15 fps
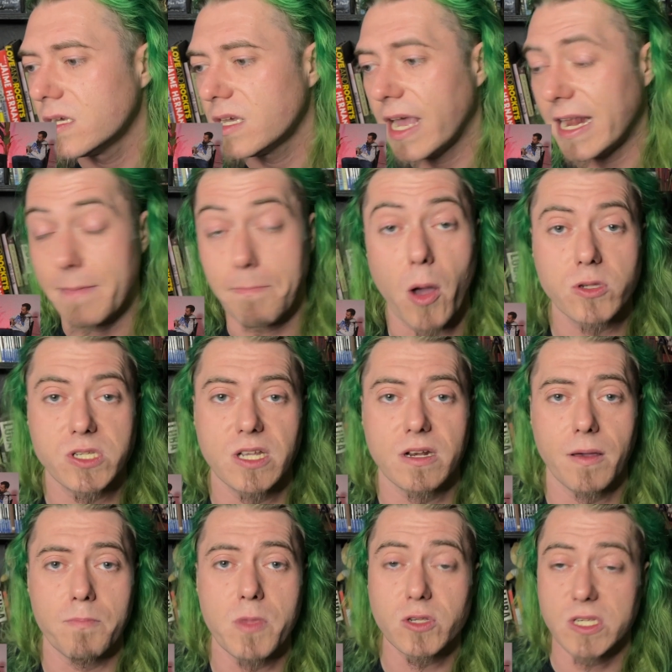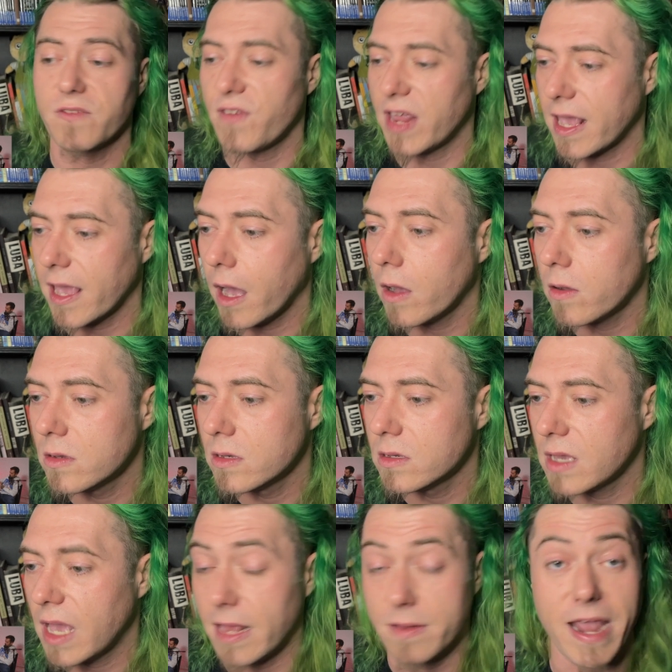and he posted a music video.
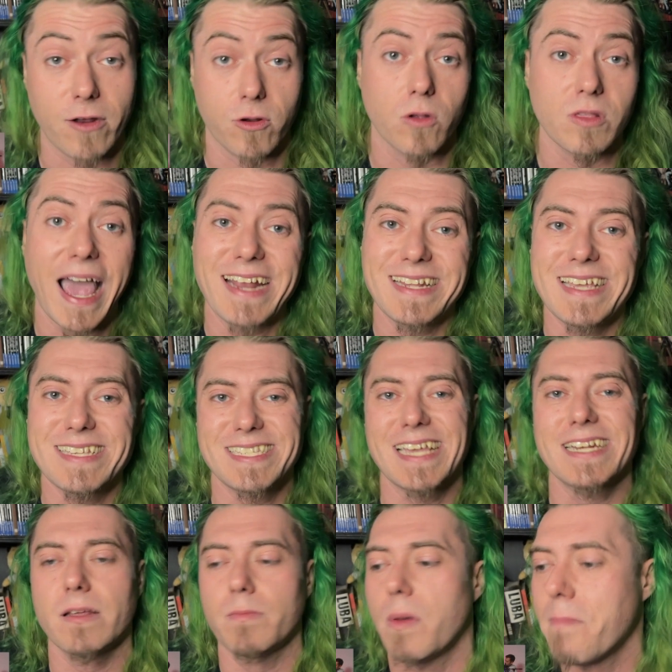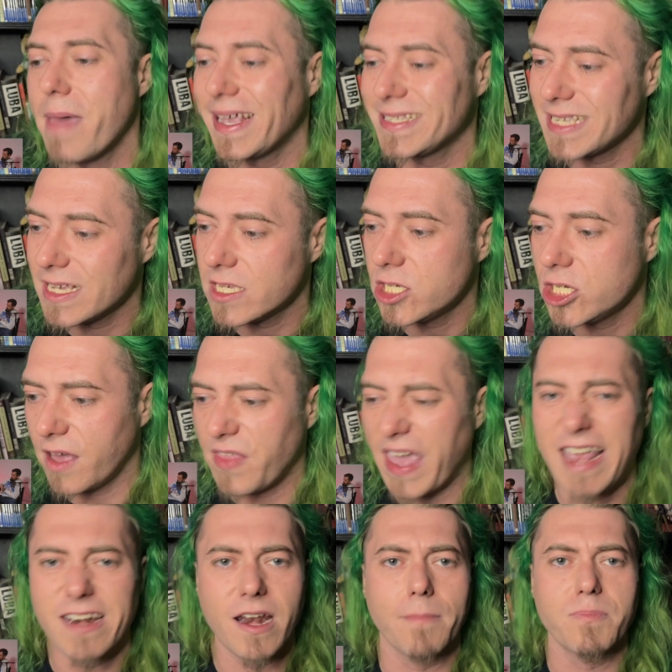And Necro liked it, sent him a message. They
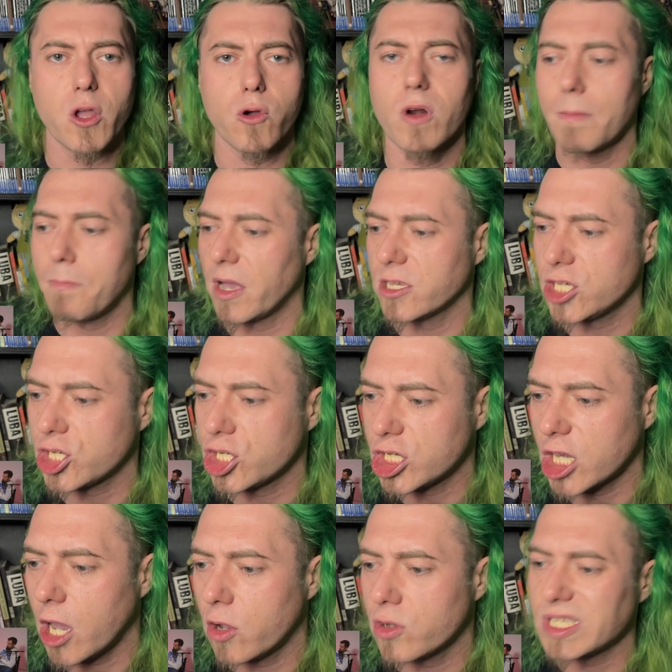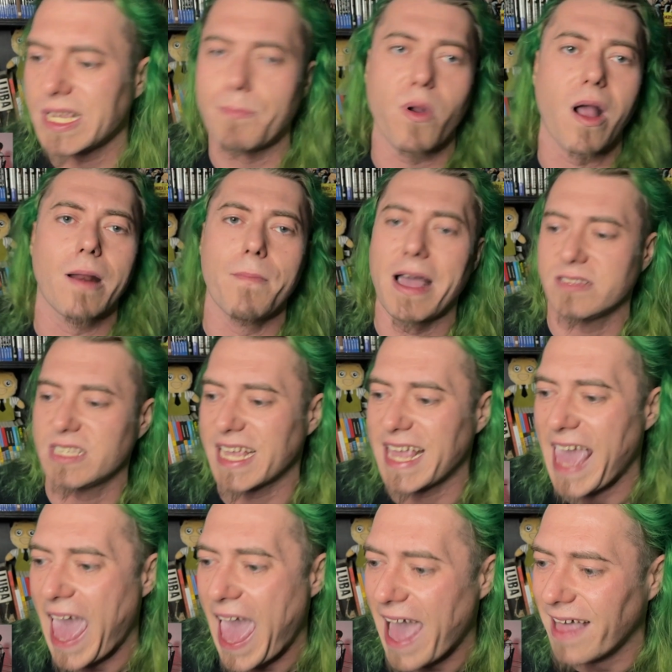ended up doing a bunch of shows. He brought him out to
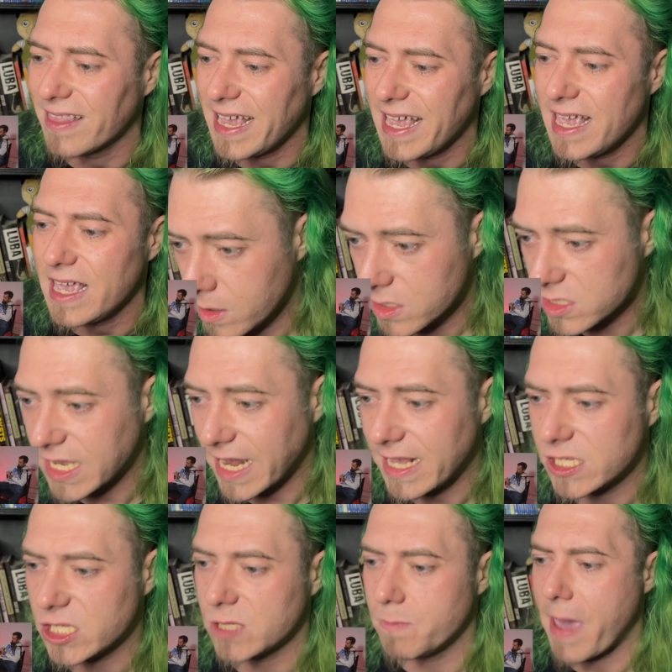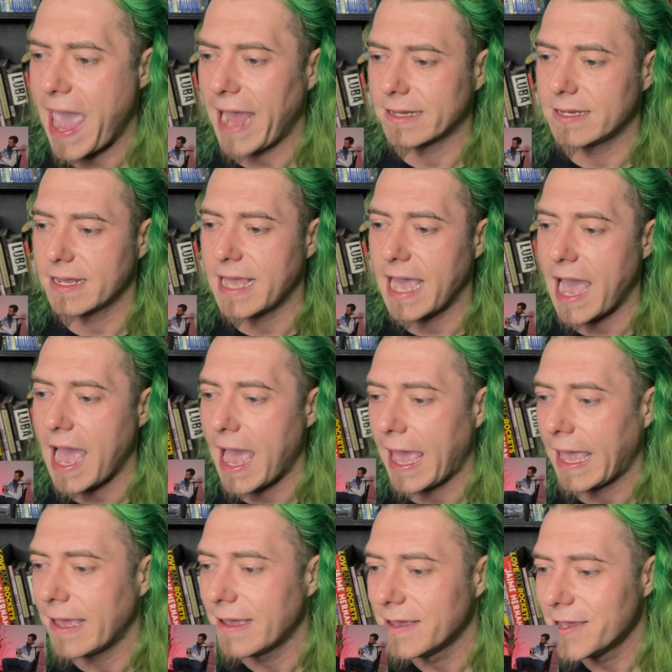Cali, said he smacked a
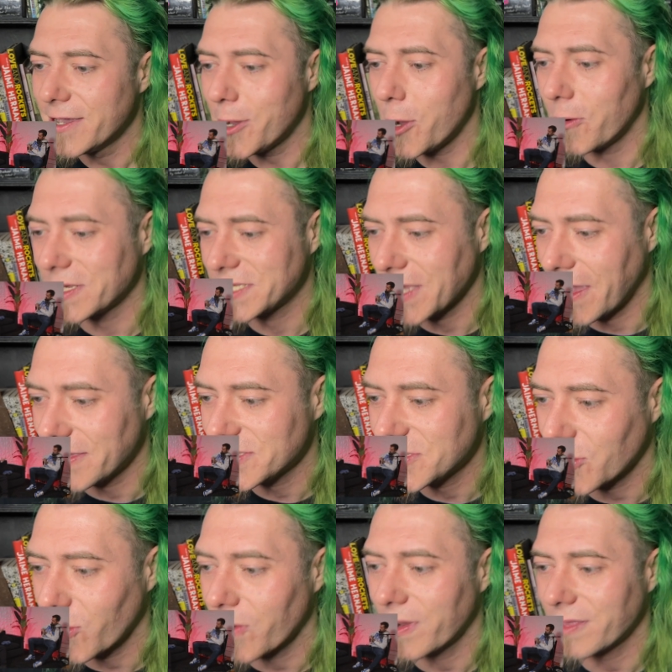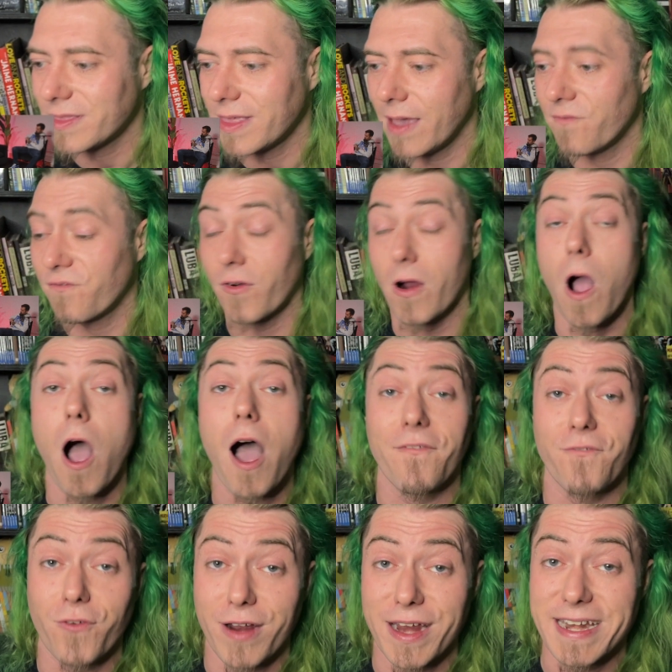guy who was on tour with them for
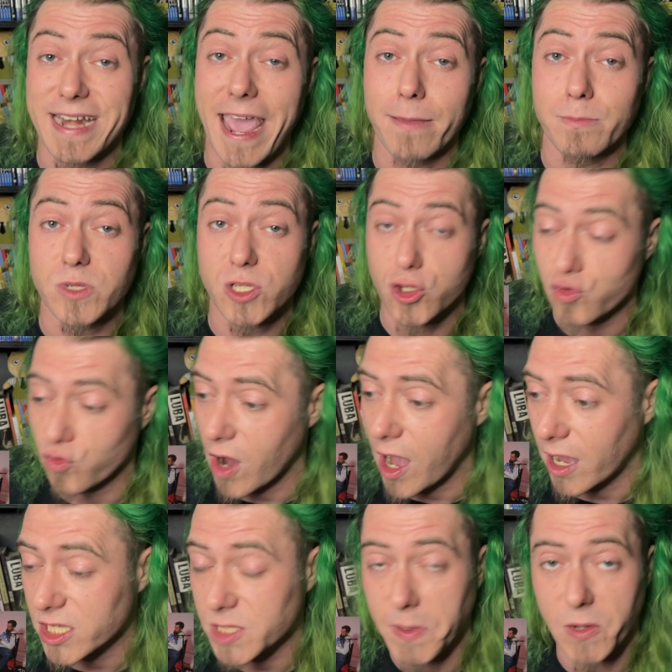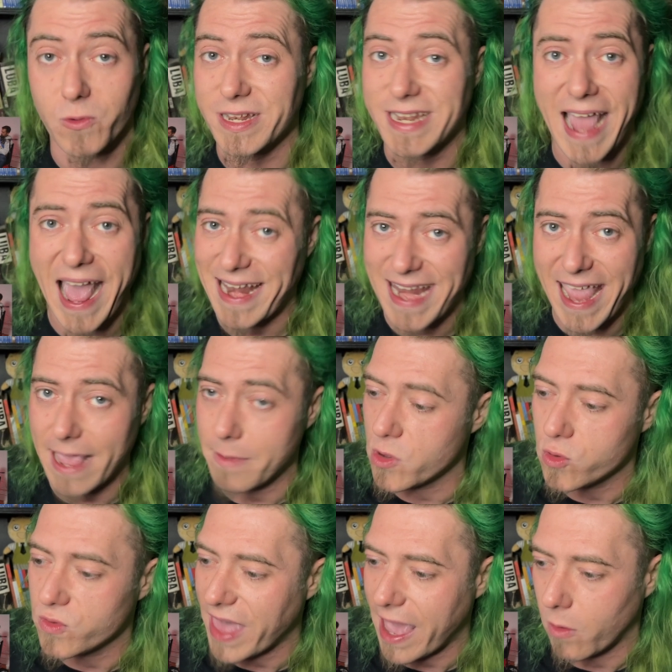offering Nems drugs, but would not name
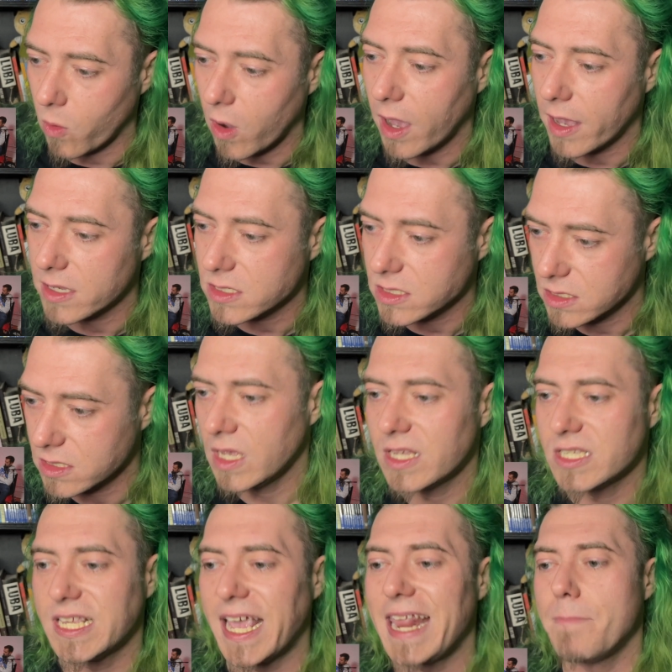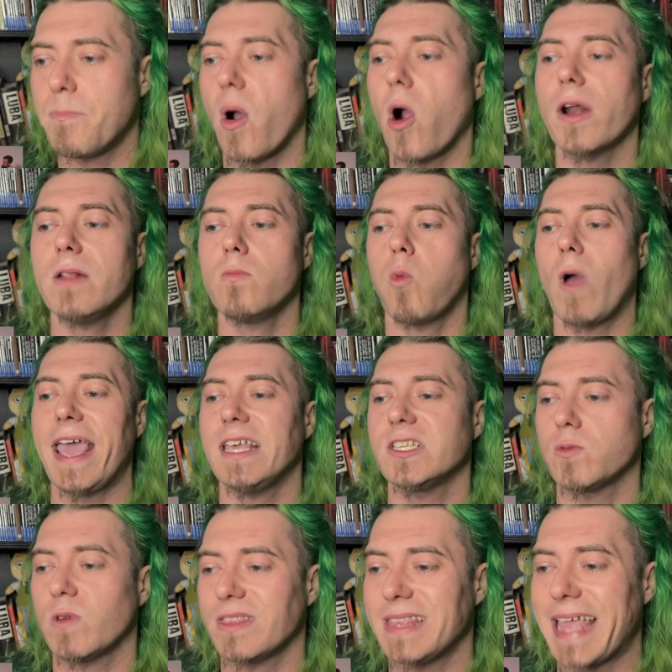who that was. Said he parted ways
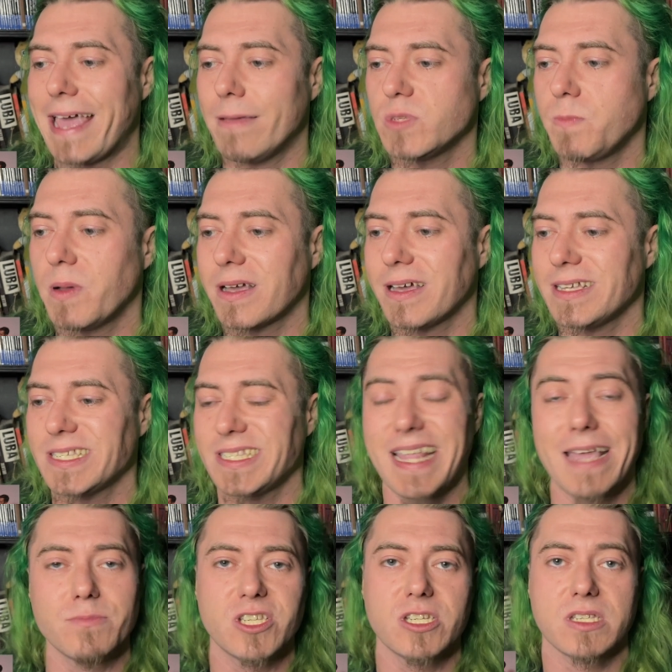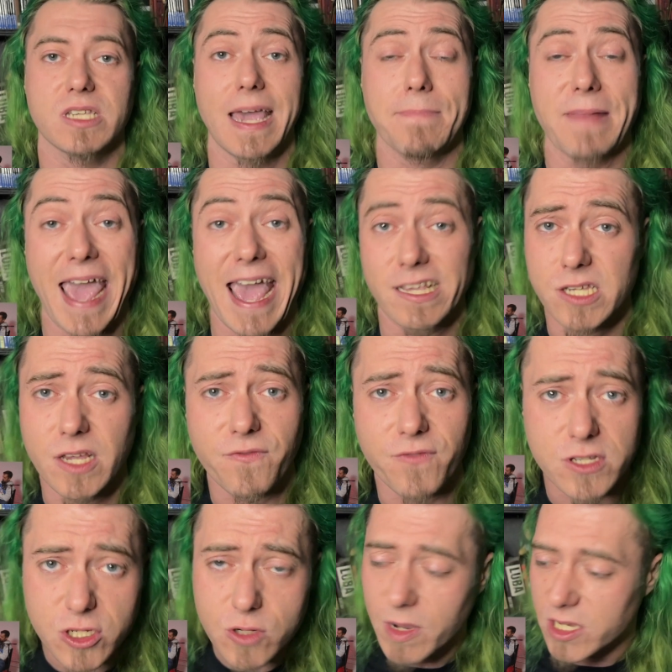with Nems because Nems just kept asking for
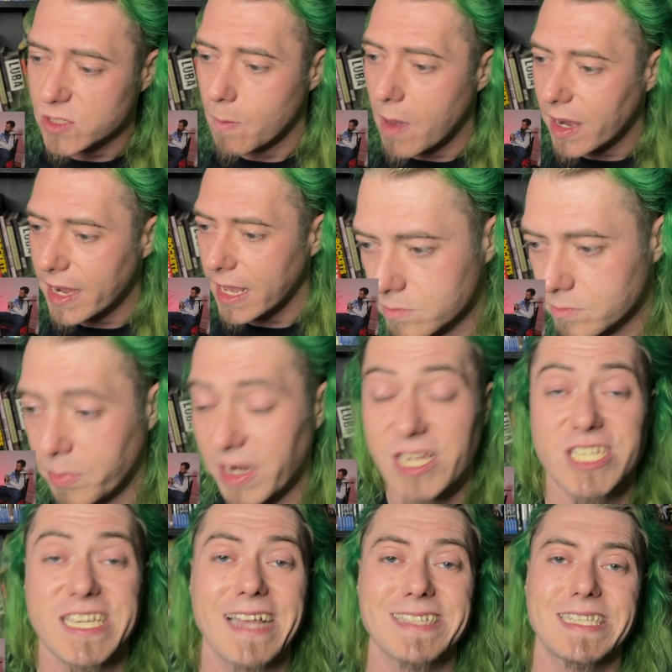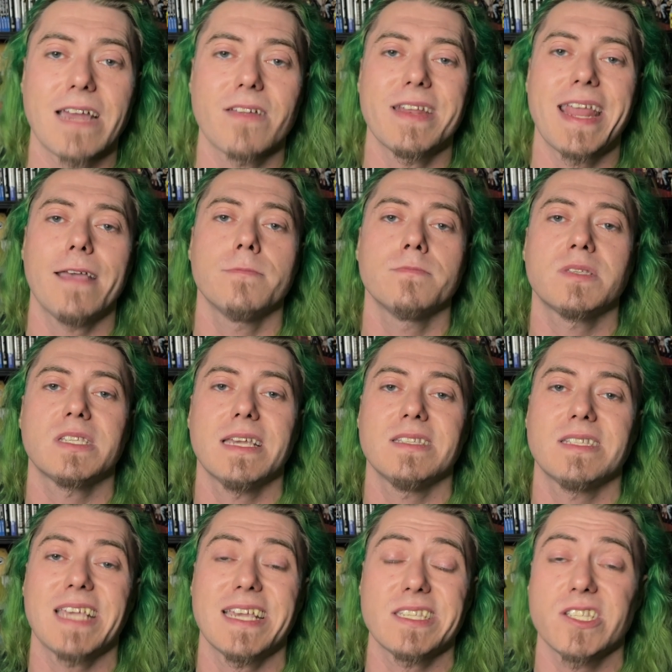too much money. But he shouts out Nems and
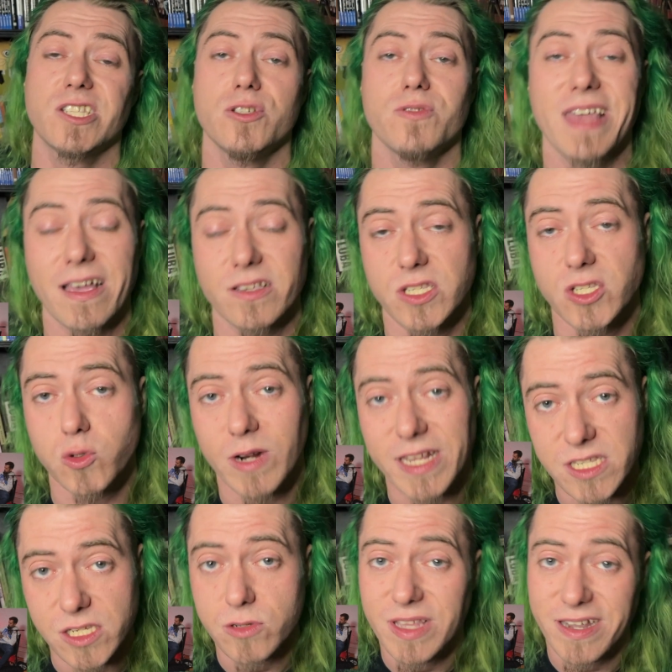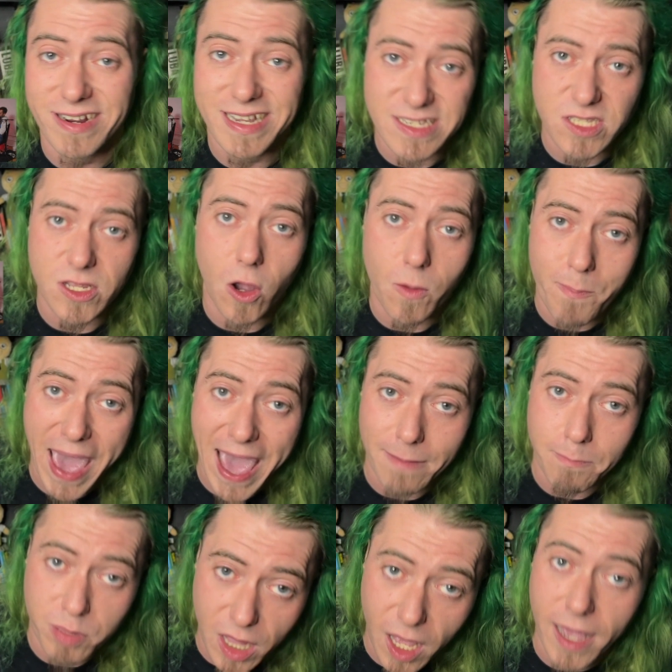says in 2022, there is no bad
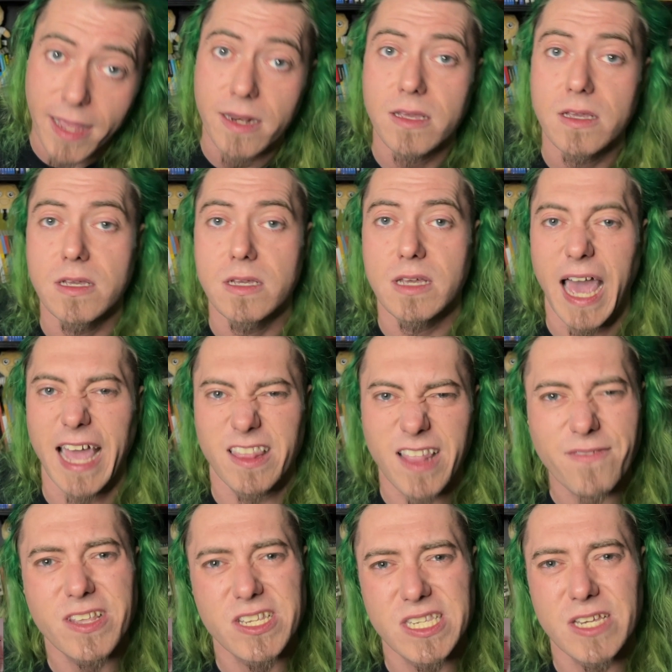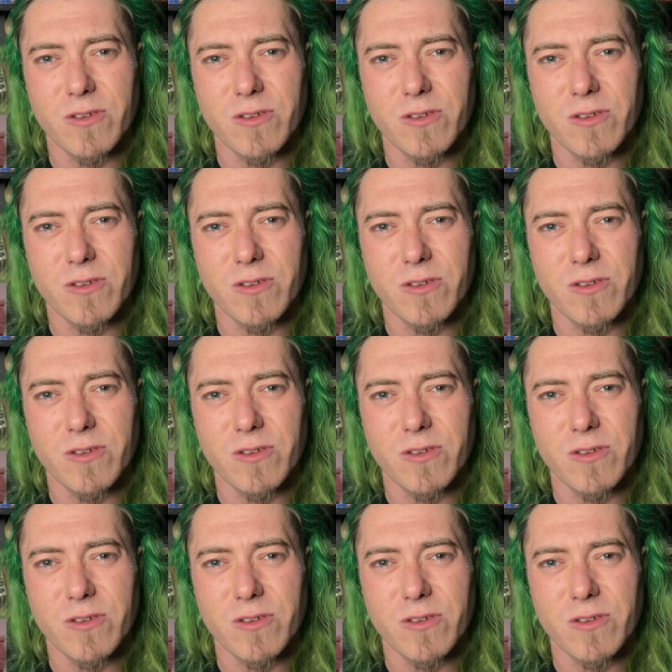blood. I'd love to see